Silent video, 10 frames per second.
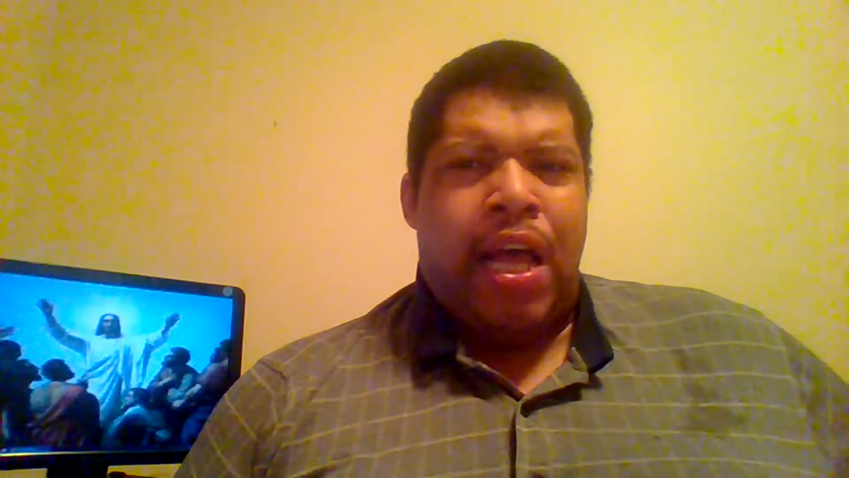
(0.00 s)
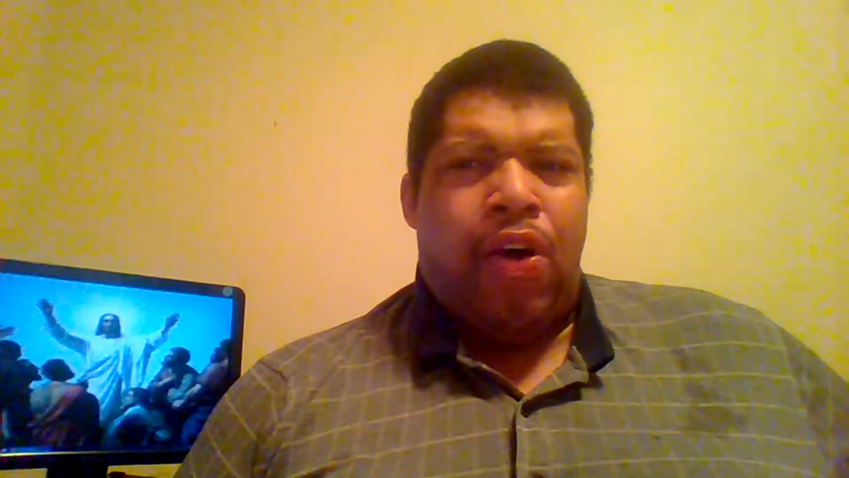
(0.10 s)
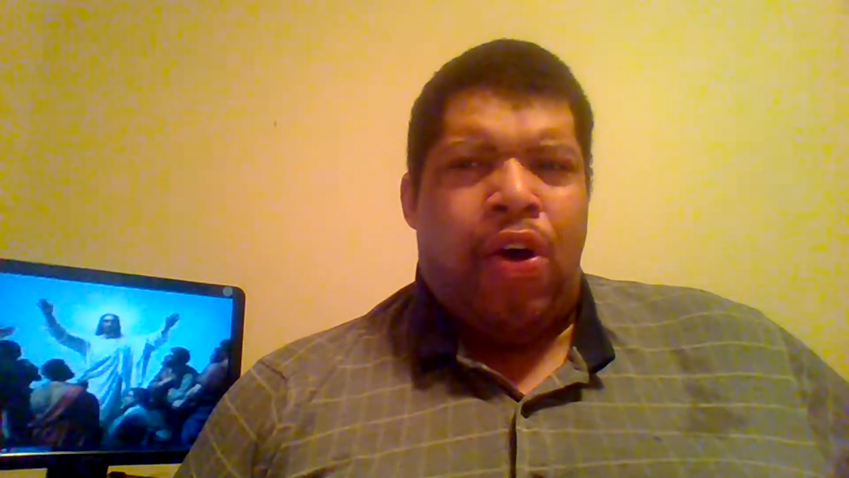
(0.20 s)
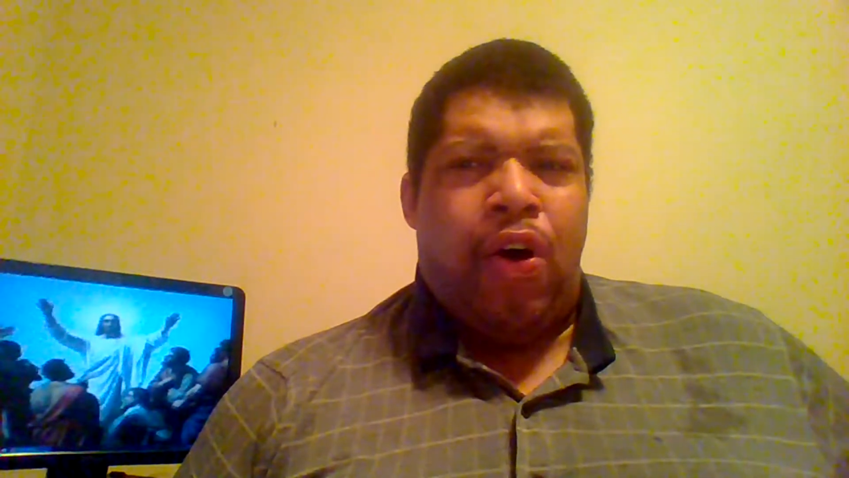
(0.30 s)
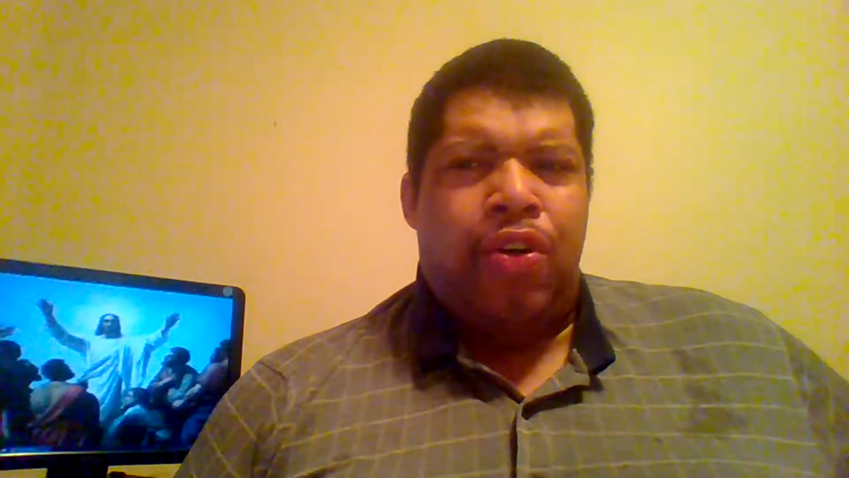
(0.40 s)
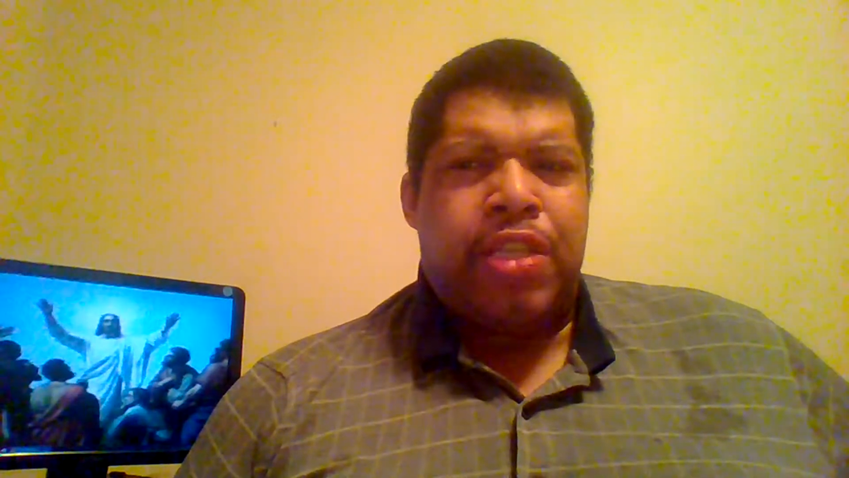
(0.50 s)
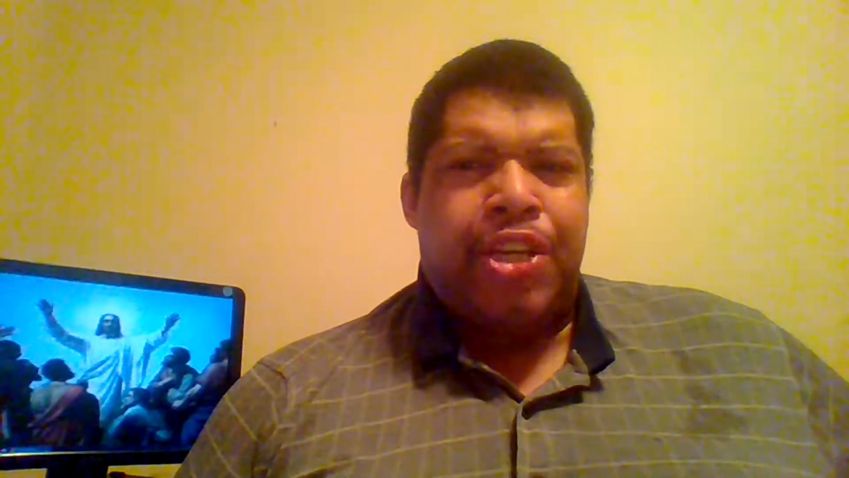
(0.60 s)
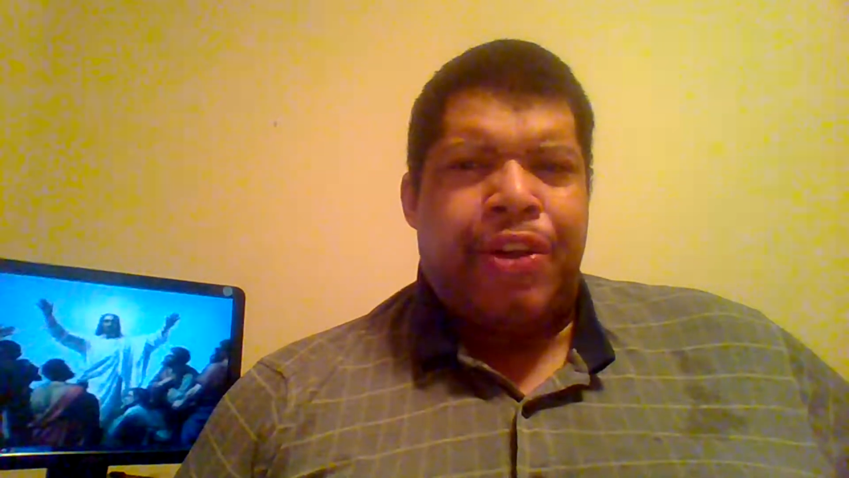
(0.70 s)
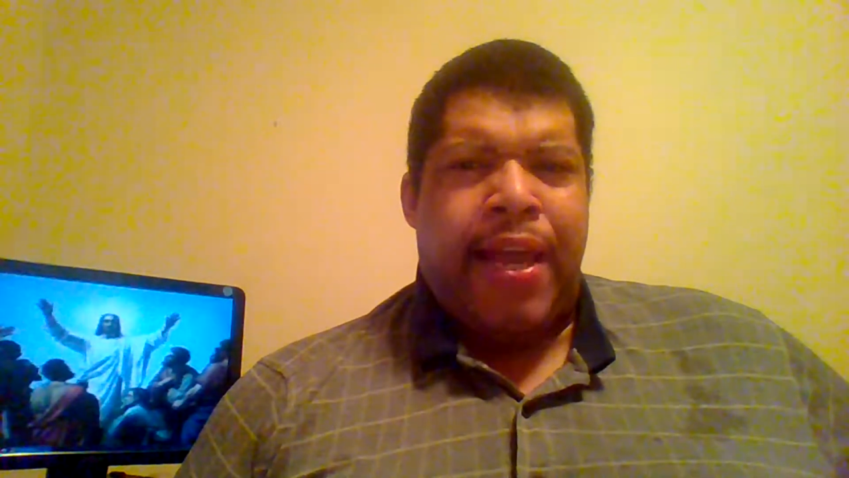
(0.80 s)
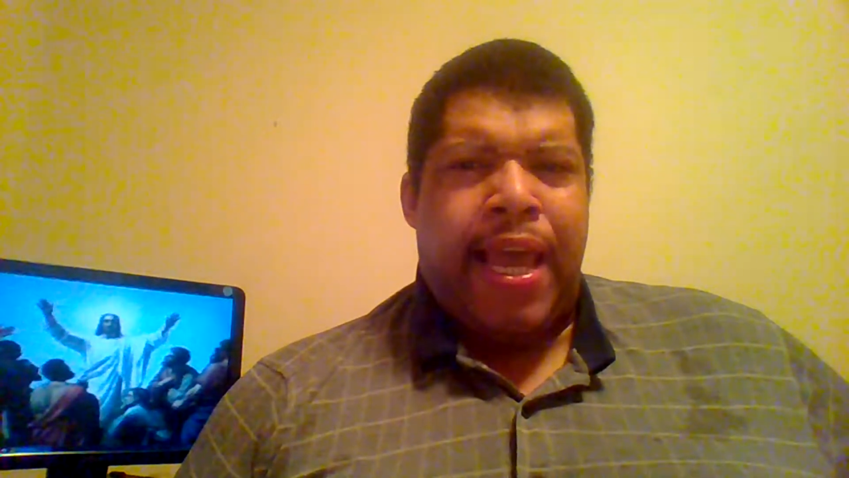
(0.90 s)
holes in
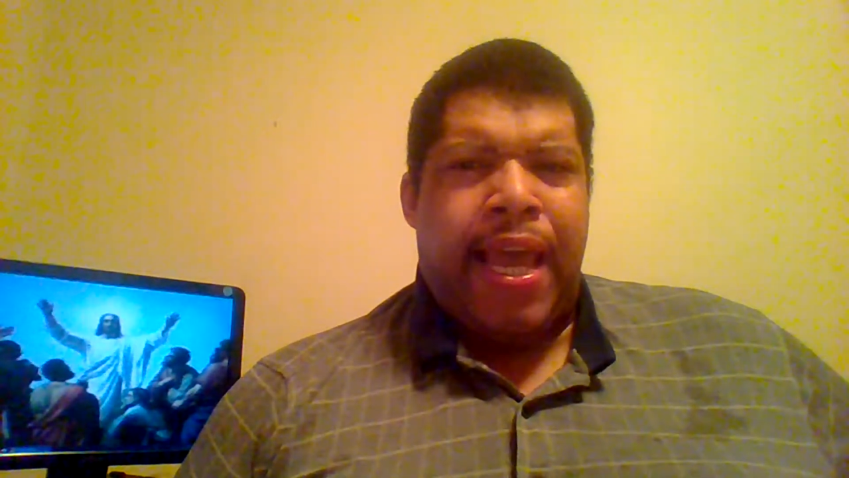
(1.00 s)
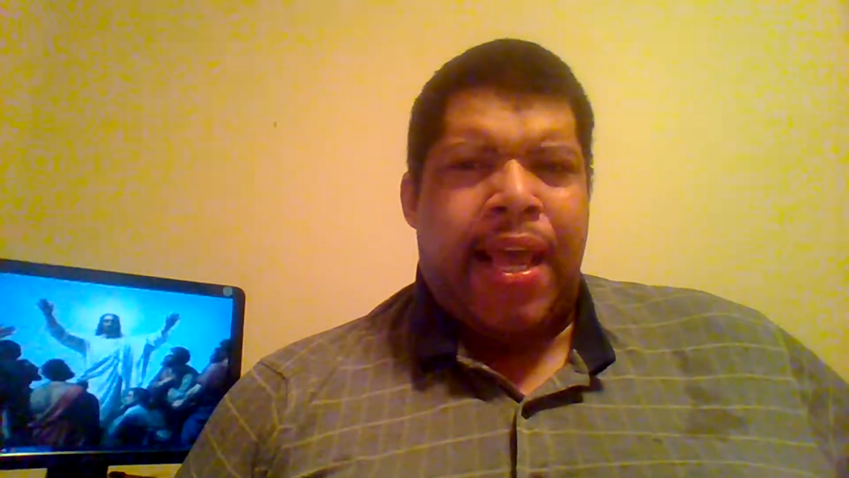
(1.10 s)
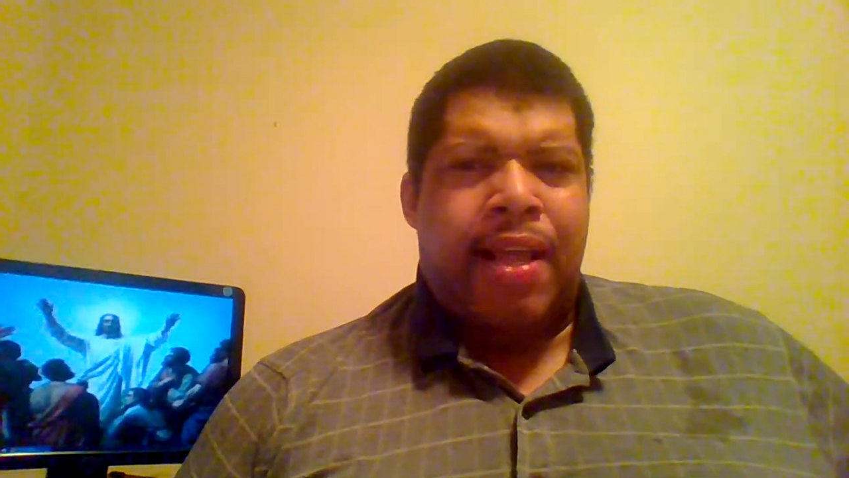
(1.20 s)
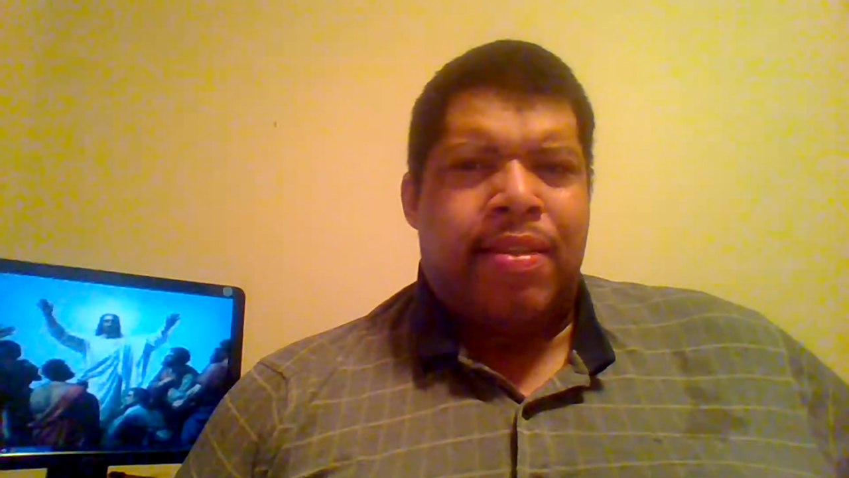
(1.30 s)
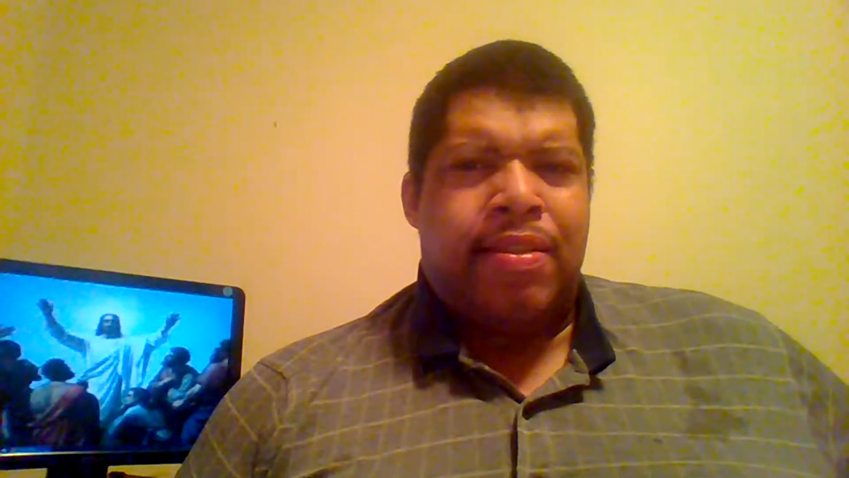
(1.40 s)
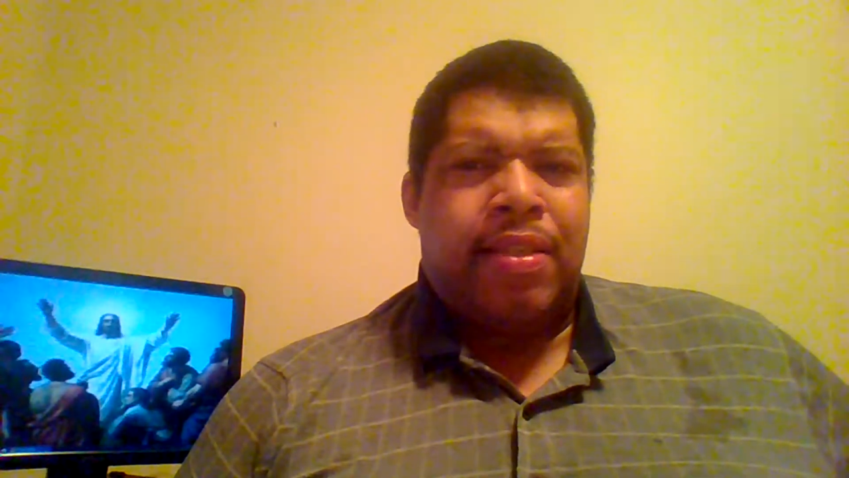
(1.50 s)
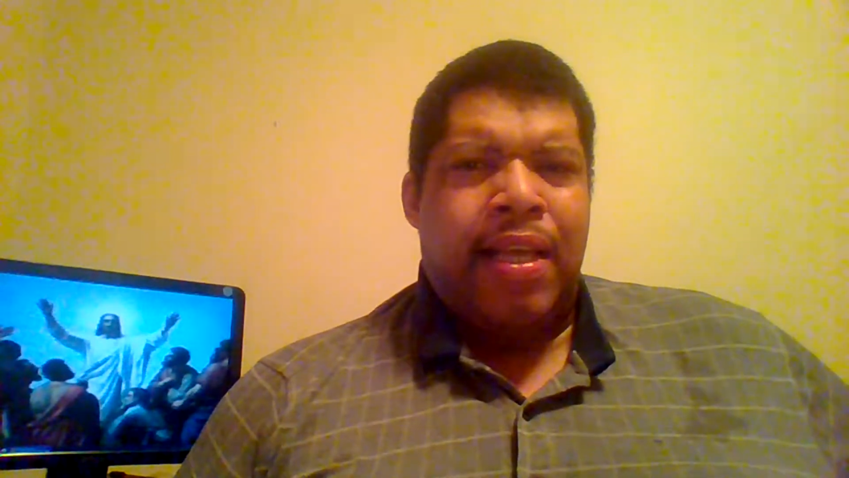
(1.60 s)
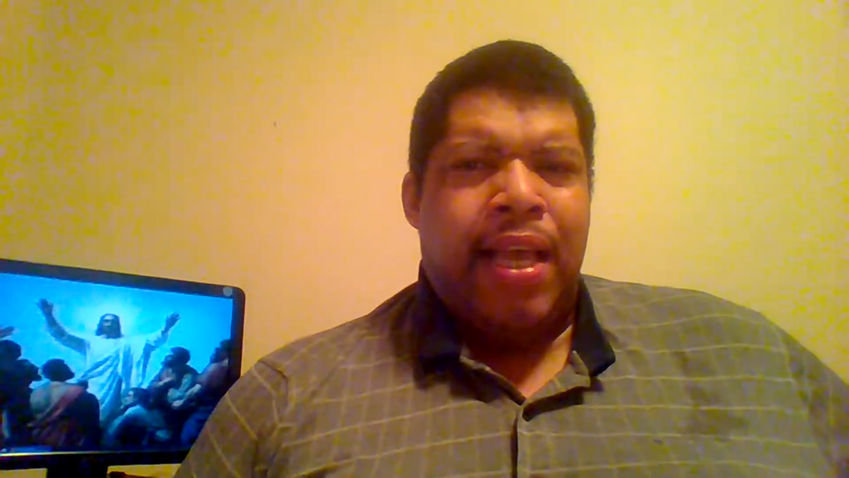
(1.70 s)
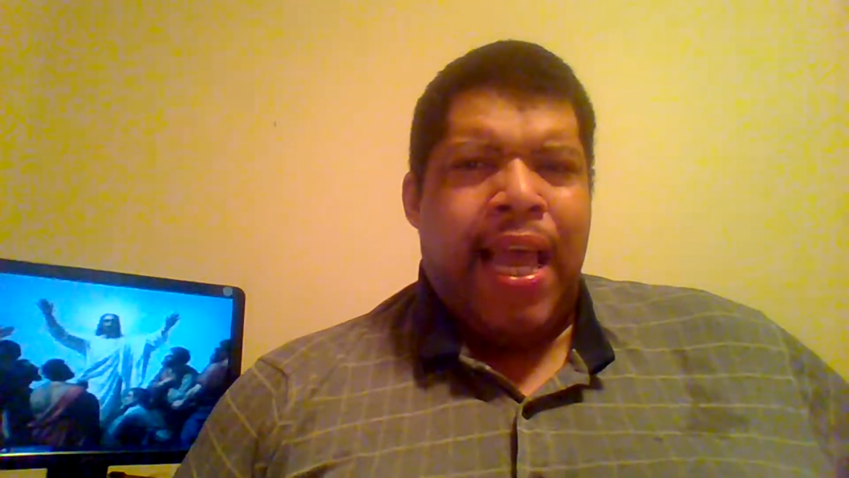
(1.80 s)
your hands